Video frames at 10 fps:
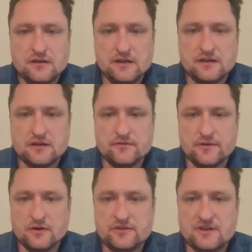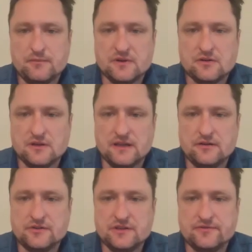It converts chemical
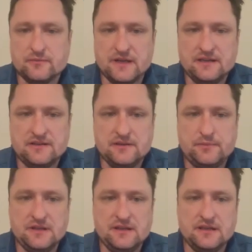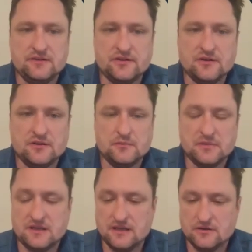energy from ATP into
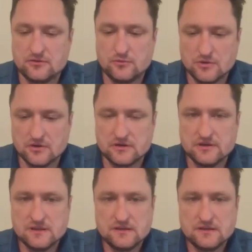mechanical work.